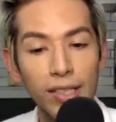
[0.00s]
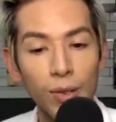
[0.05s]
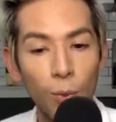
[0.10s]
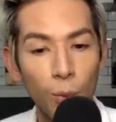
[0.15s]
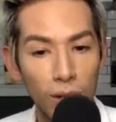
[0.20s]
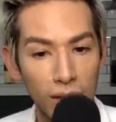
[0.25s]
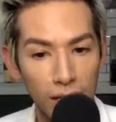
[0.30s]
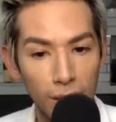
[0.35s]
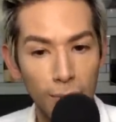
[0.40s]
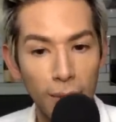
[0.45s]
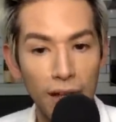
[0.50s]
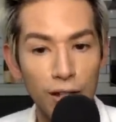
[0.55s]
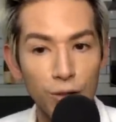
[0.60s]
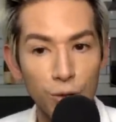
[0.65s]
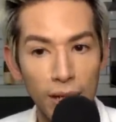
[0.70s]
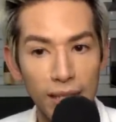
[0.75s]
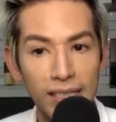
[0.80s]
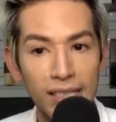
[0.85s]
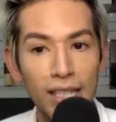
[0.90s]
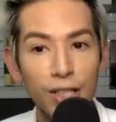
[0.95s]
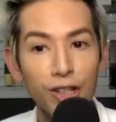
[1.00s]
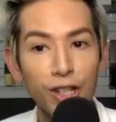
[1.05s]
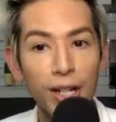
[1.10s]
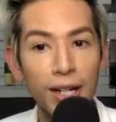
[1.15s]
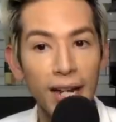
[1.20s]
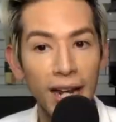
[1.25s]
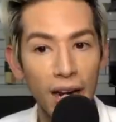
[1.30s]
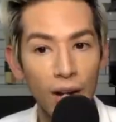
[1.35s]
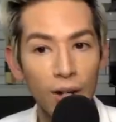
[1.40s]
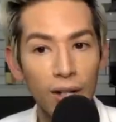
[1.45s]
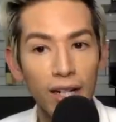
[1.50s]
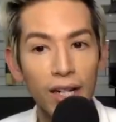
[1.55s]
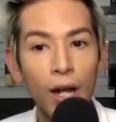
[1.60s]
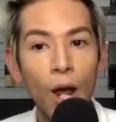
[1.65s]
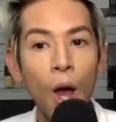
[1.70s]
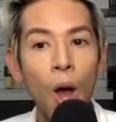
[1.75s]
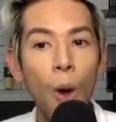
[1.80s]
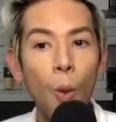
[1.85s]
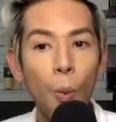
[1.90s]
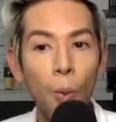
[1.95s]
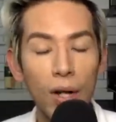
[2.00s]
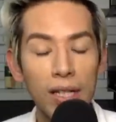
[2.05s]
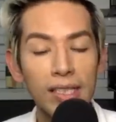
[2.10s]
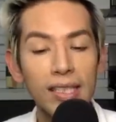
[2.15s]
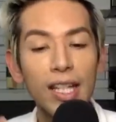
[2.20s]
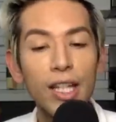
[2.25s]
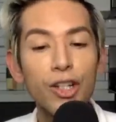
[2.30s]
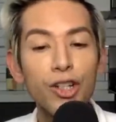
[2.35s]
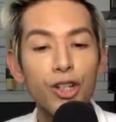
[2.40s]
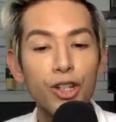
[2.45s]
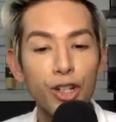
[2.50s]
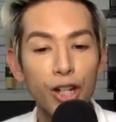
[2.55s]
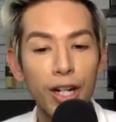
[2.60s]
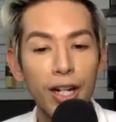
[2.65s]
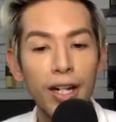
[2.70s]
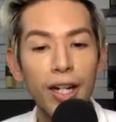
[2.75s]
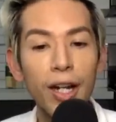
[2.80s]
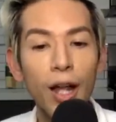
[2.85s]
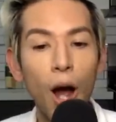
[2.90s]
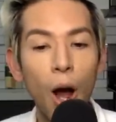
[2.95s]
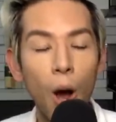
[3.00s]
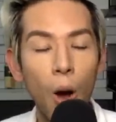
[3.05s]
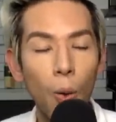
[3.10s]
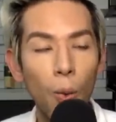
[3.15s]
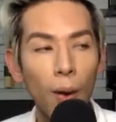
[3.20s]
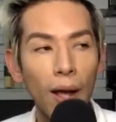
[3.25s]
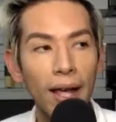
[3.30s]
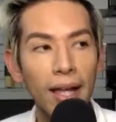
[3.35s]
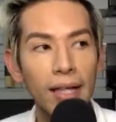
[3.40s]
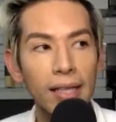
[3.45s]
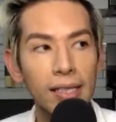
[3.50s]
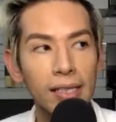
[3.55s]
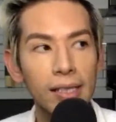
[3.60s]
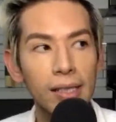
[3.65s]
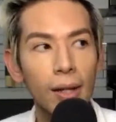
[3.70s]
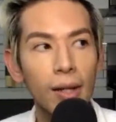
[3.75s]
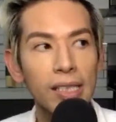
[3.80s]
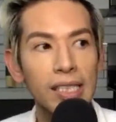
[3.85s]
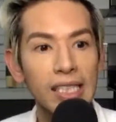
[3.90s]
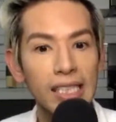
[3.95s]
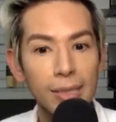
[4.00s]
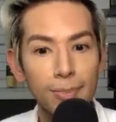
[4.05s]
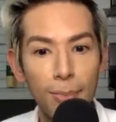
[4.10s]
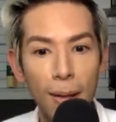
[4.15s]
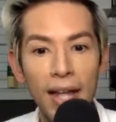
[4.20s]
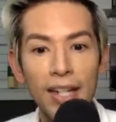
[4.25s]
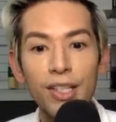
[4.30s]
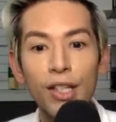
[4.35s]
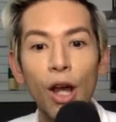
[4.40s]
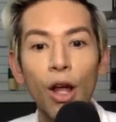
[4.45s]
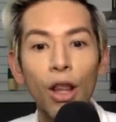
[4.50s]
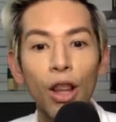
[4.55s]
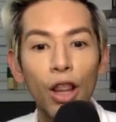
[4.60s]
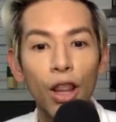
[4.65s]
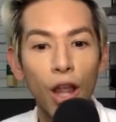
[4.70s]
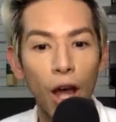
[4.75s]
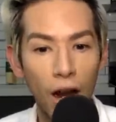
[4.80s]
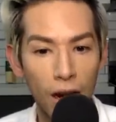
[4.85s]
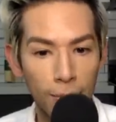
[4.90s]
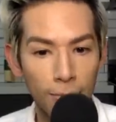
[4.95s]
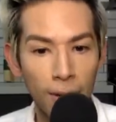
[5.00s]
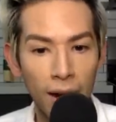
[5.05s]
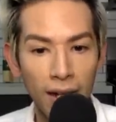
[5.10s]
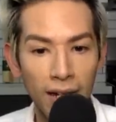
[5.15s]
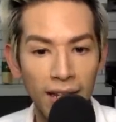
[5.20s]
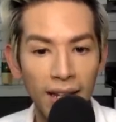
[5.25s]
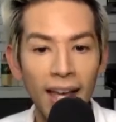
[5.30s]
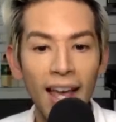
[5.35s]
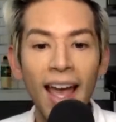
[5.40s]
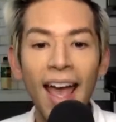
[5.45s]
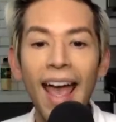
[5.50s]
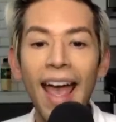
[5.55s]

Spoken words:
And one of the bad traits that she inherited was that she always spent a lot of money.